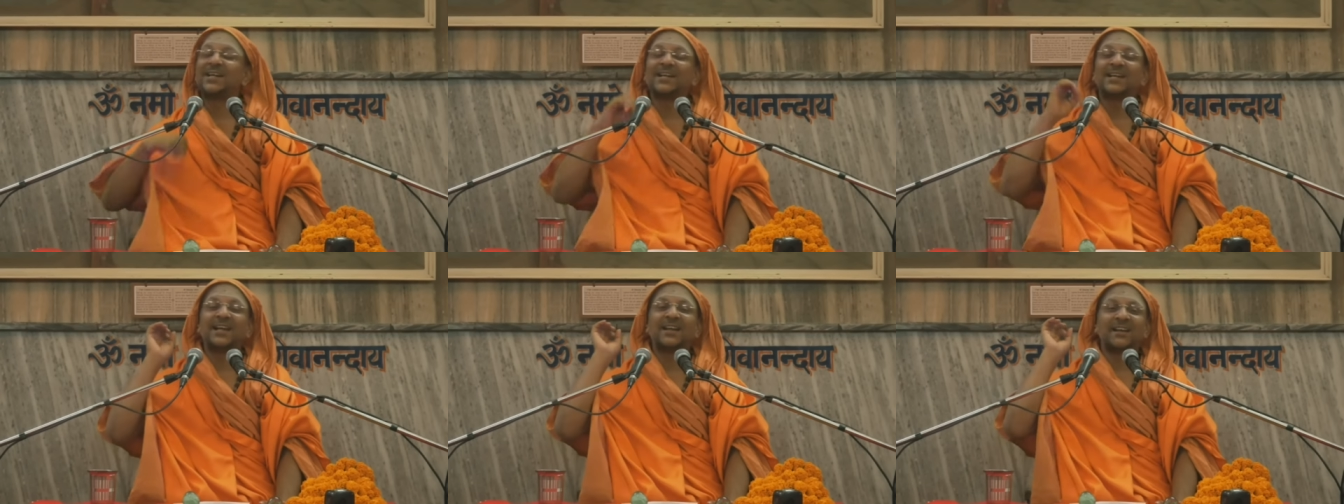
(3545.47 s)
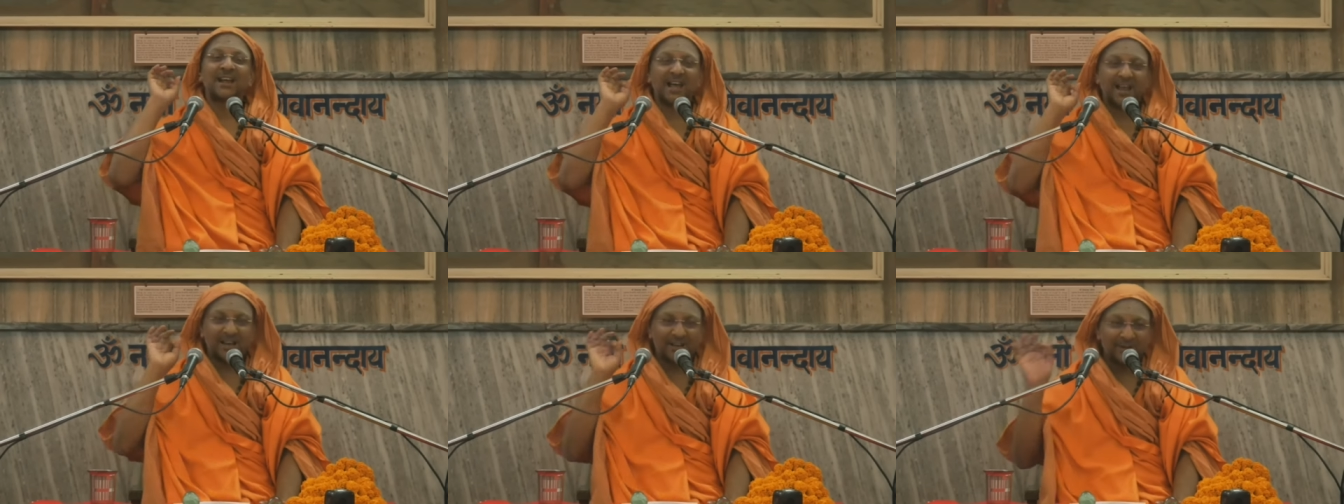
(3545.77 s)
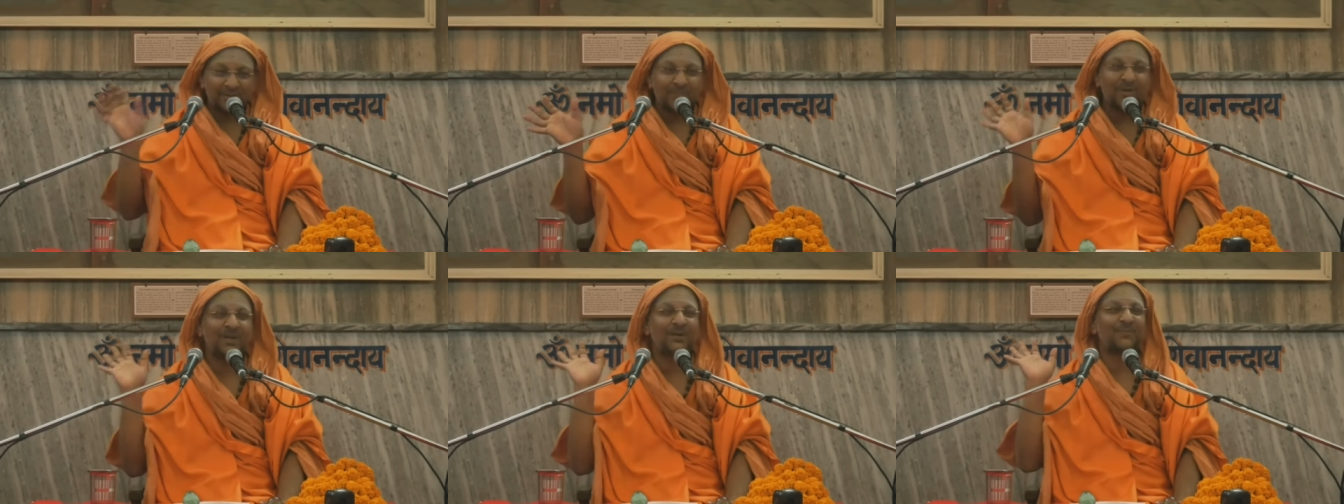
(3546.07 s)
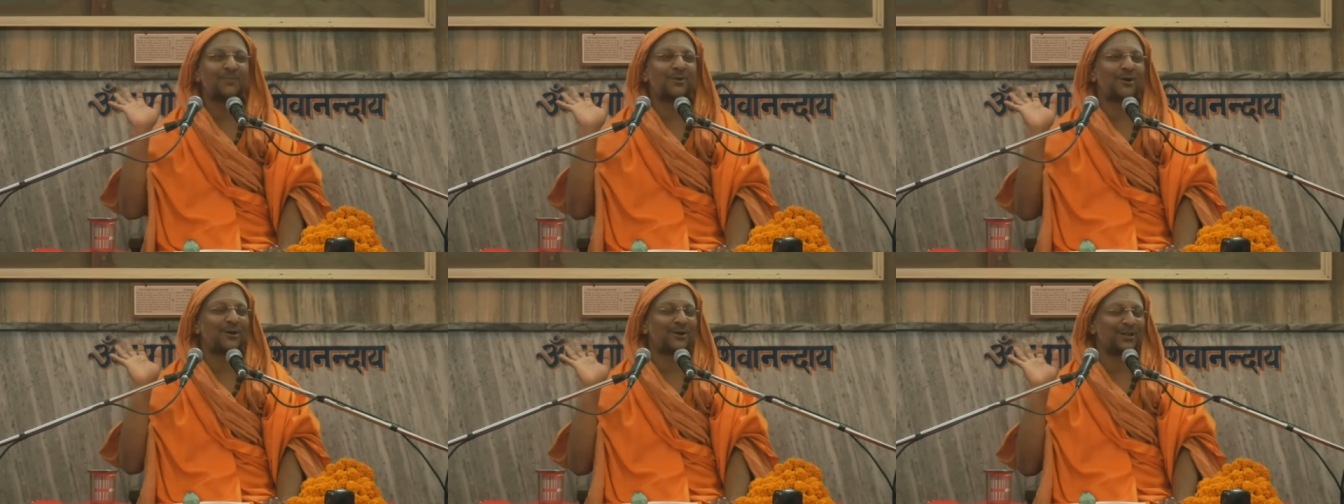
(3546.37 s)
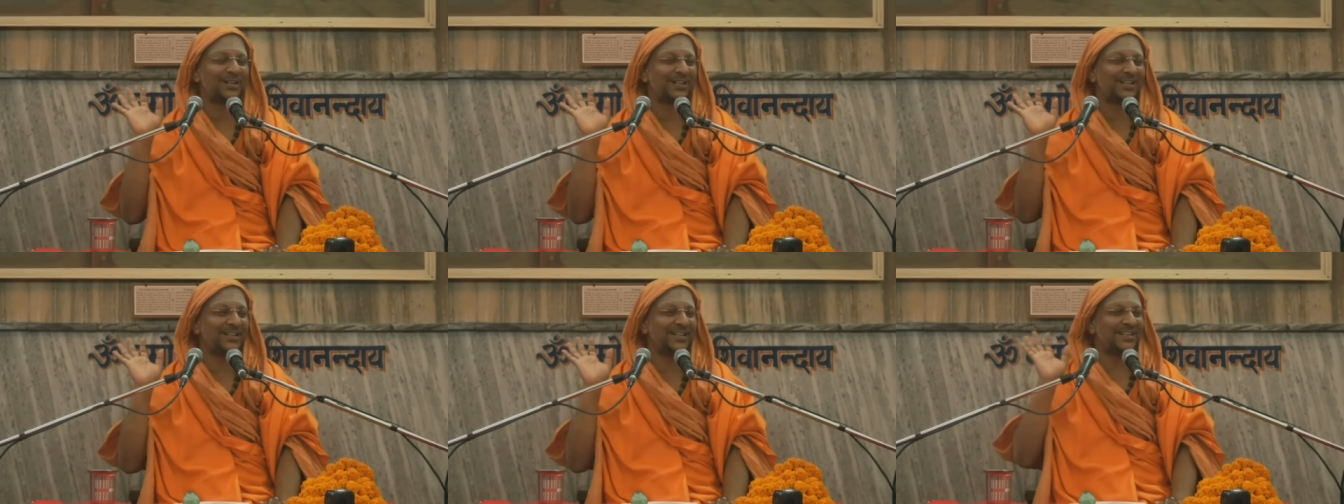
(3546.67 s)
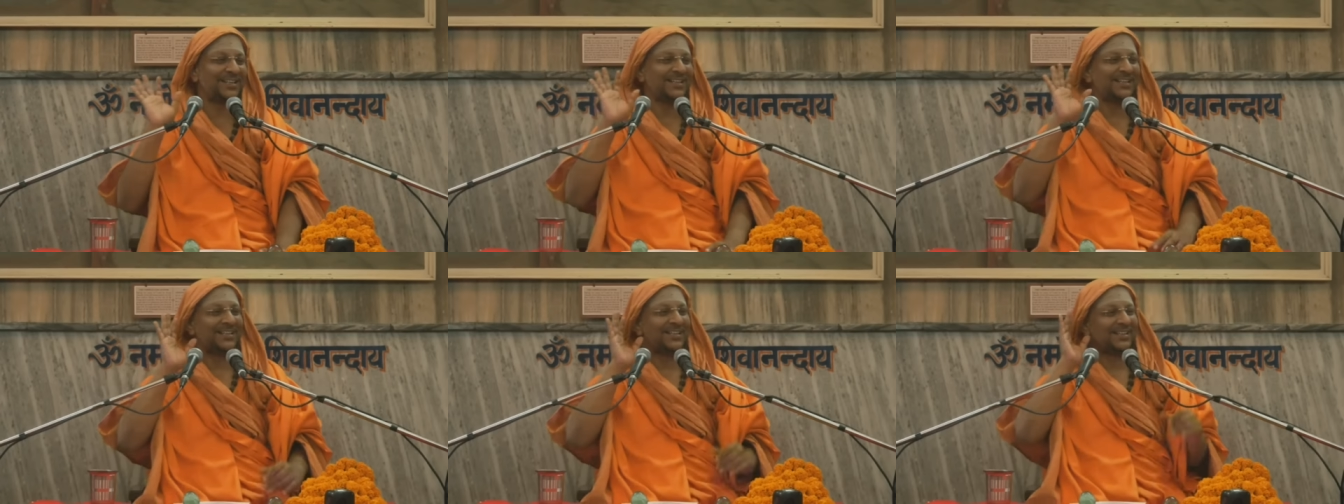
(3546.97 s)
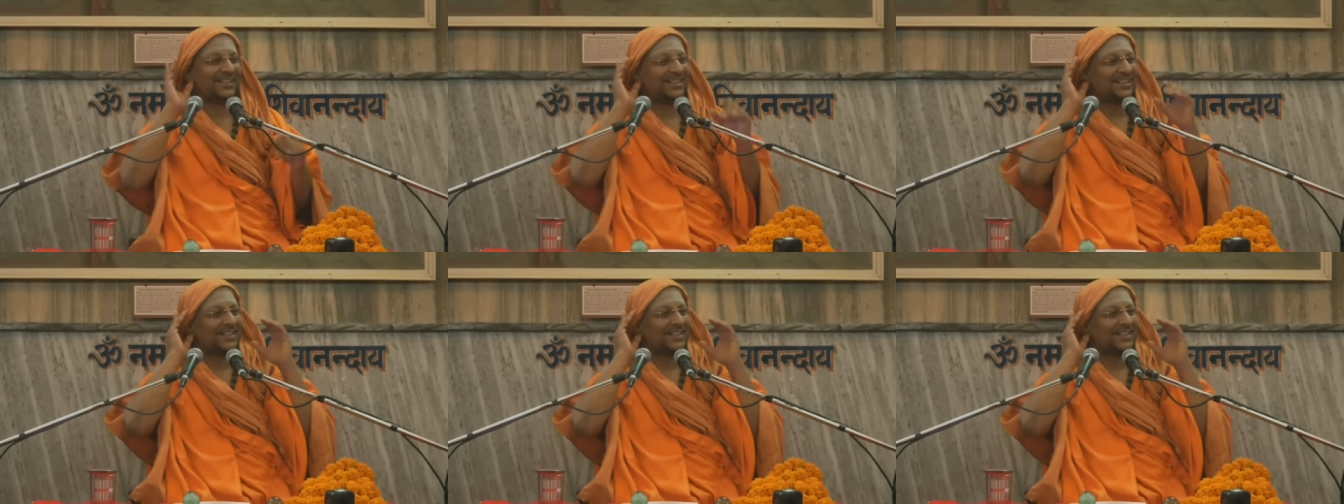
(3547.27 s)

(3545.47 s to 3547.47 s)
in an animal body,